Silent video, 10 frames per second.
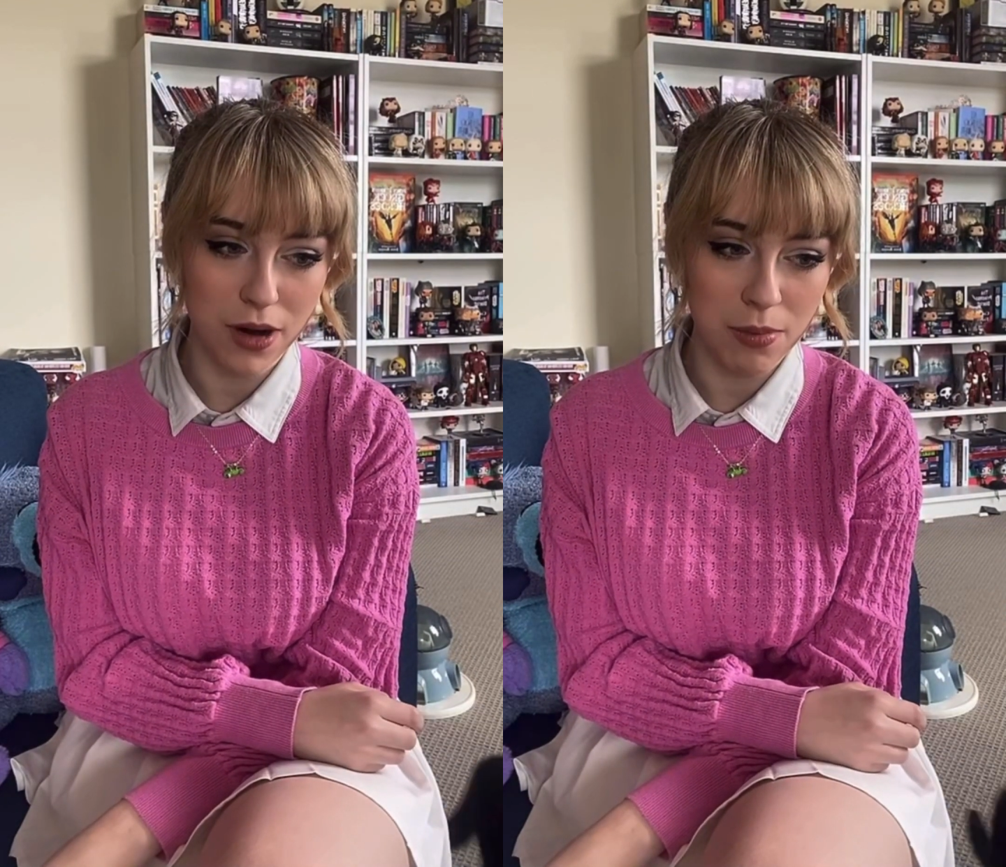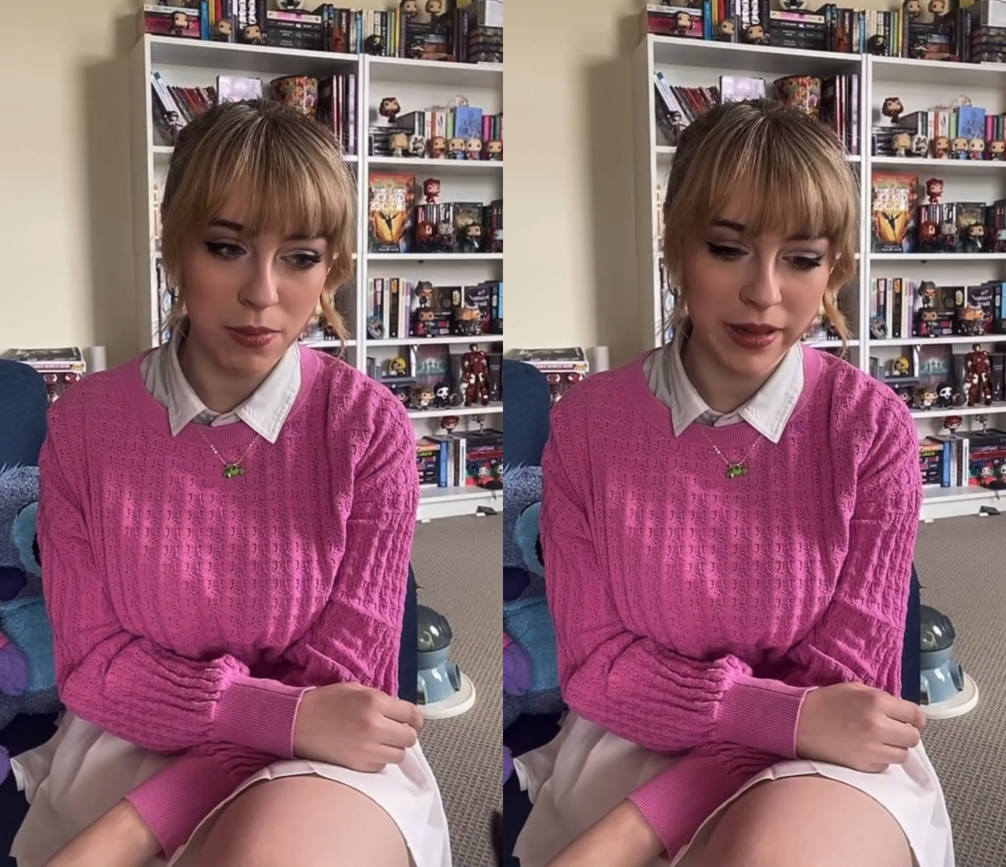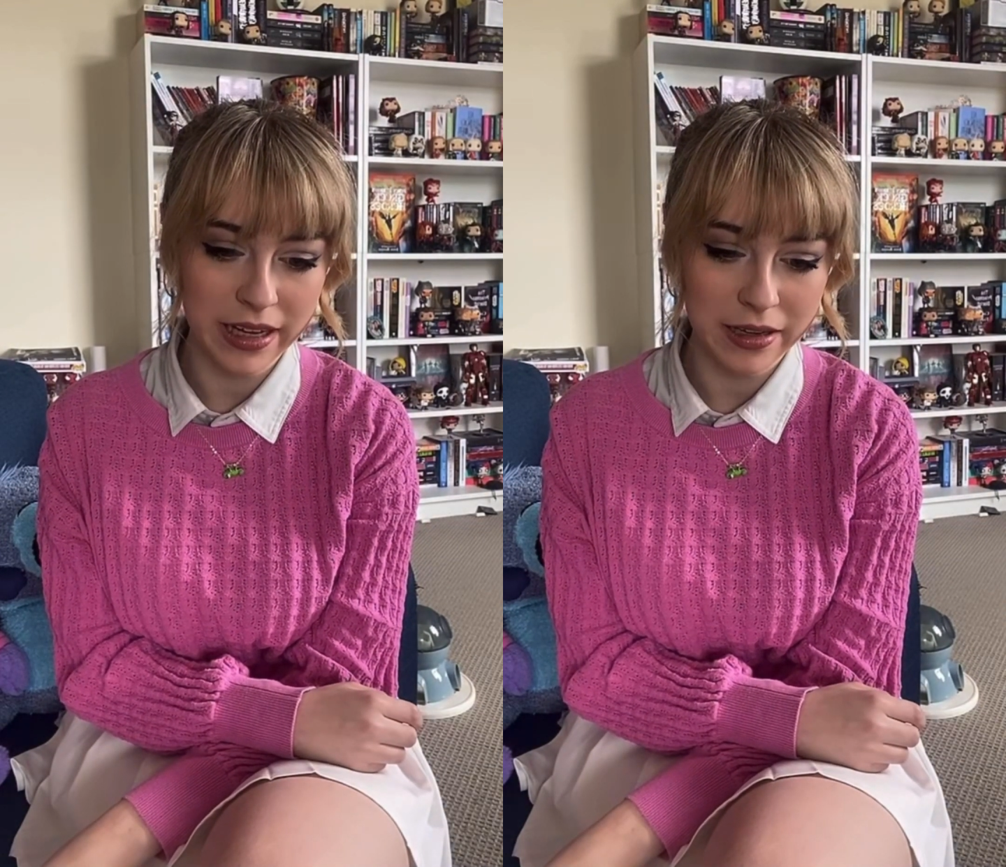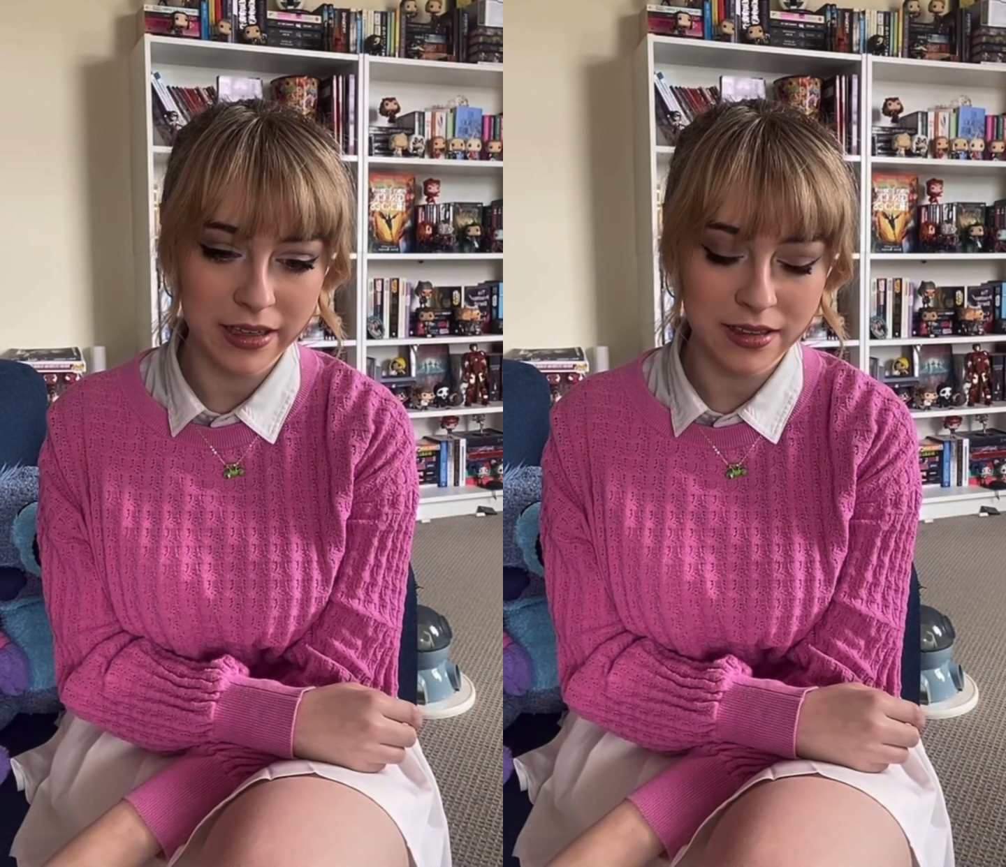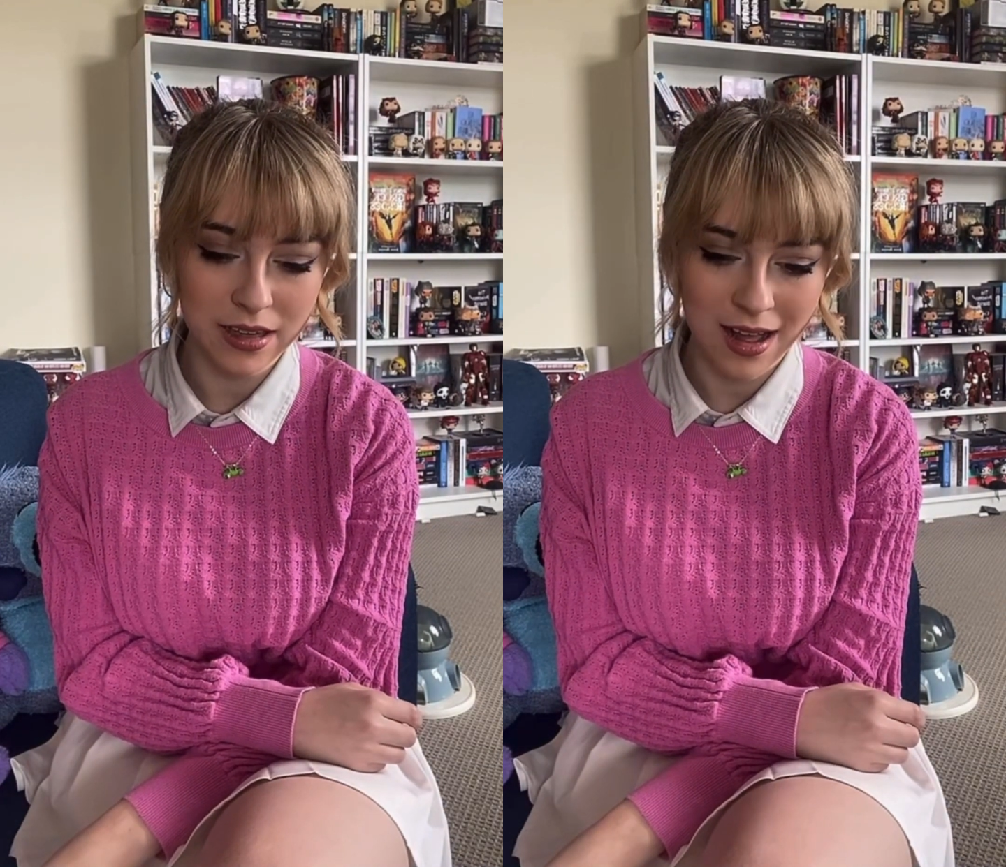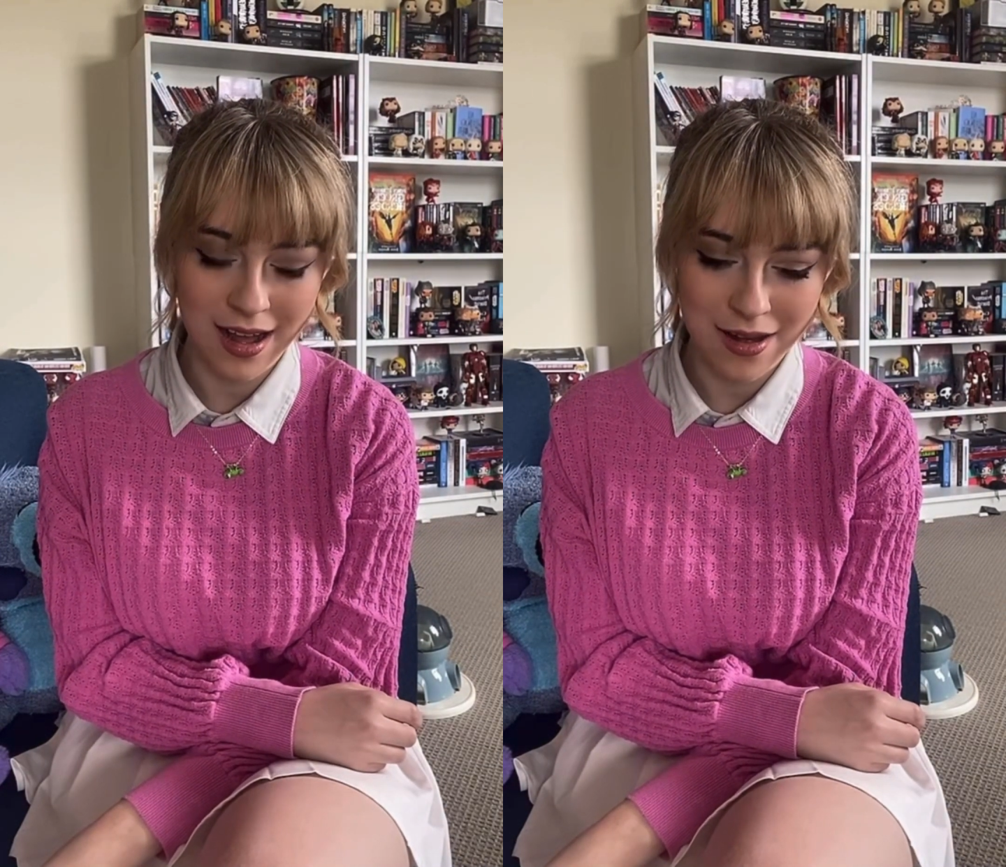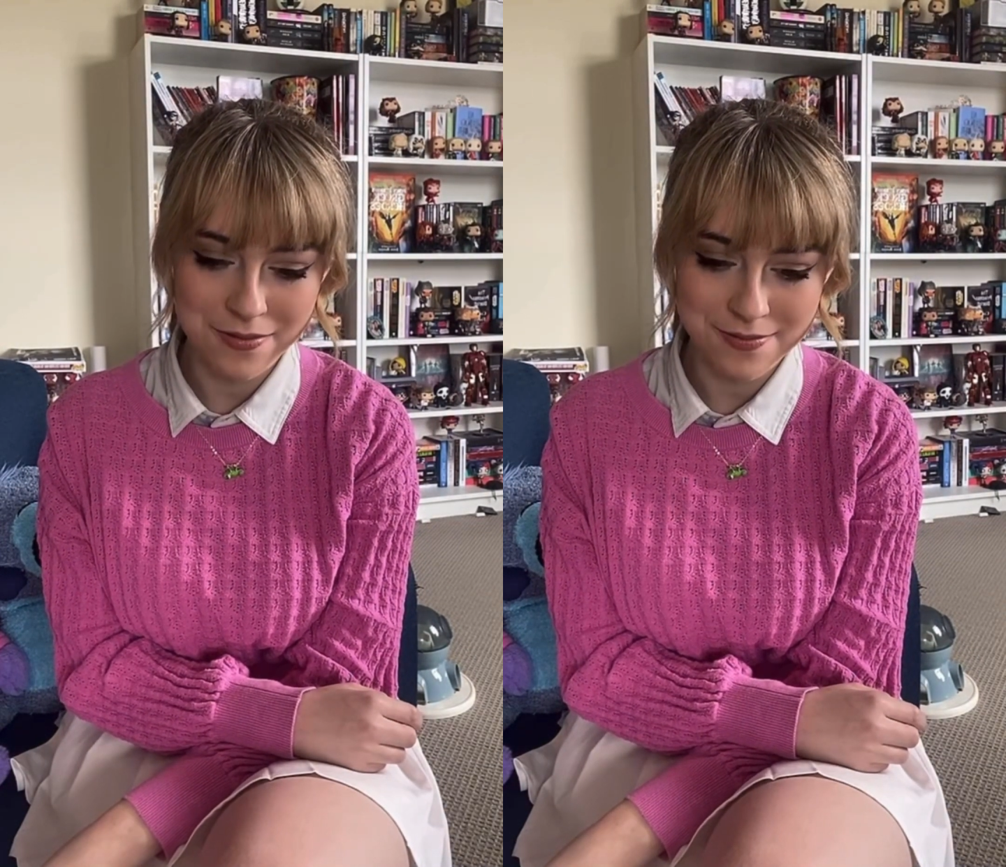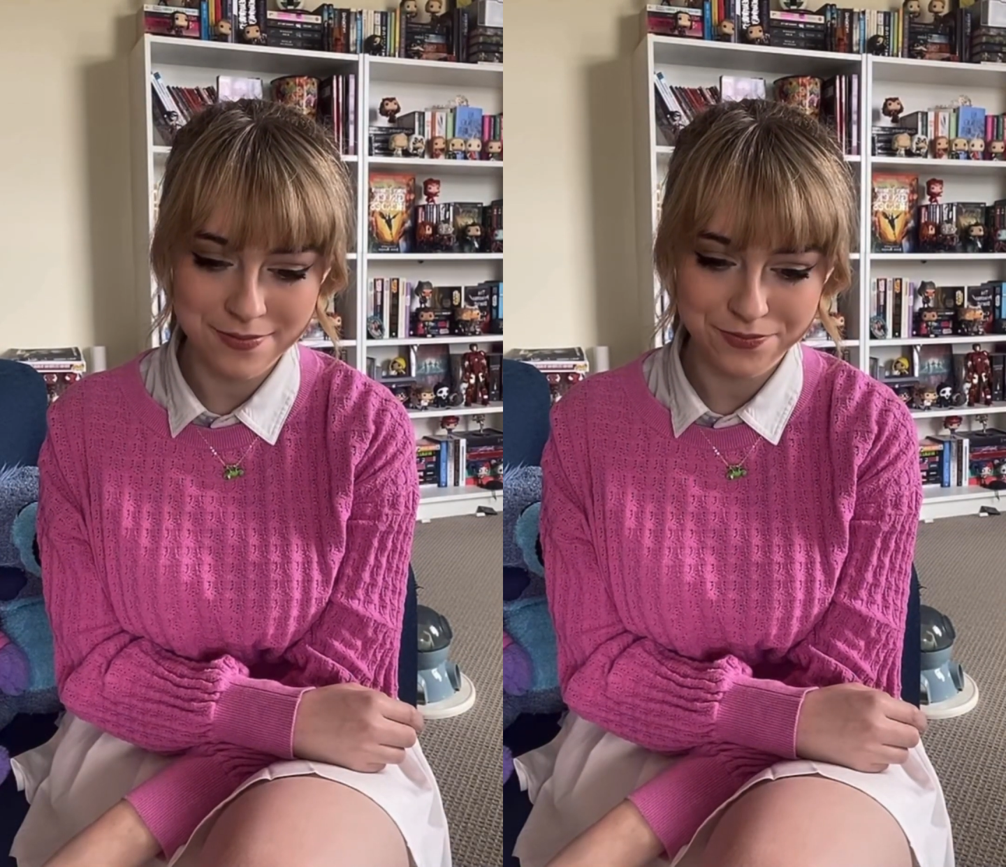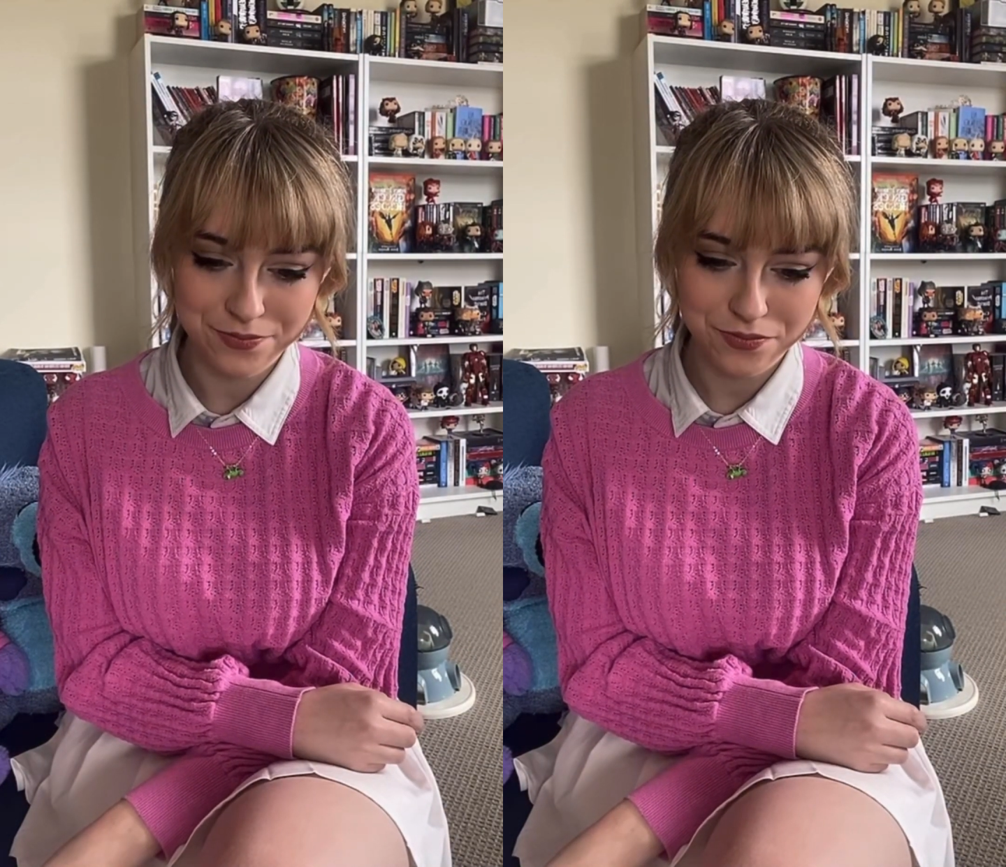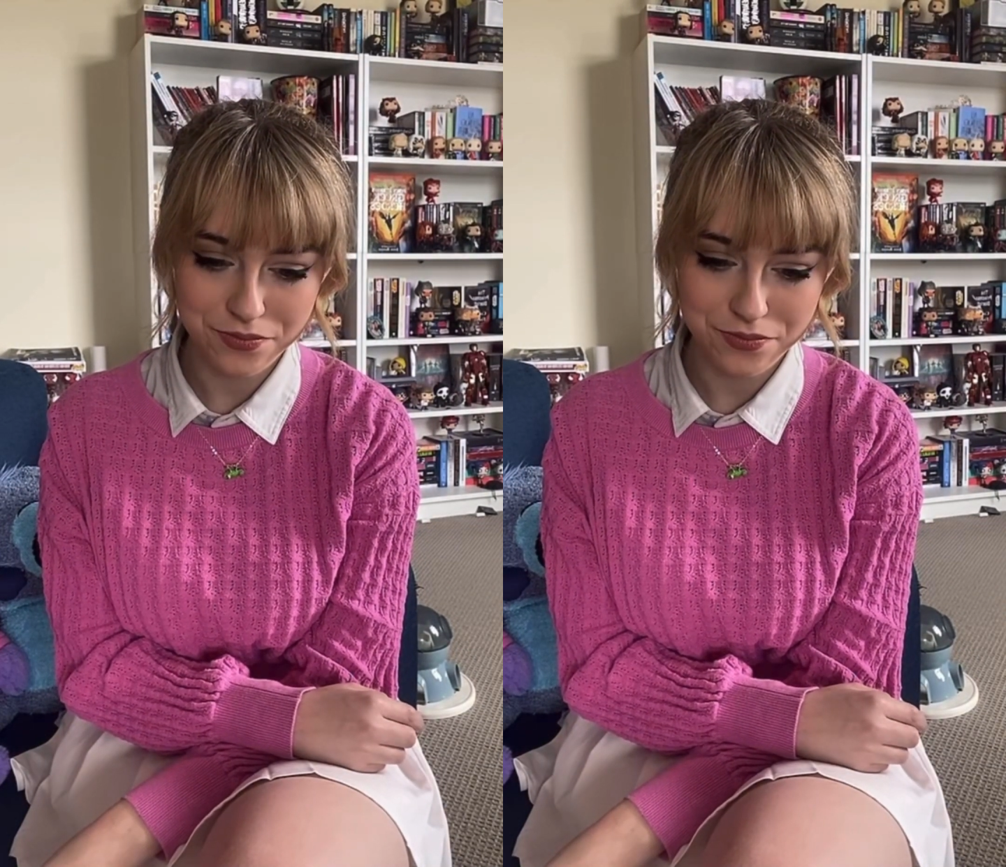probably, I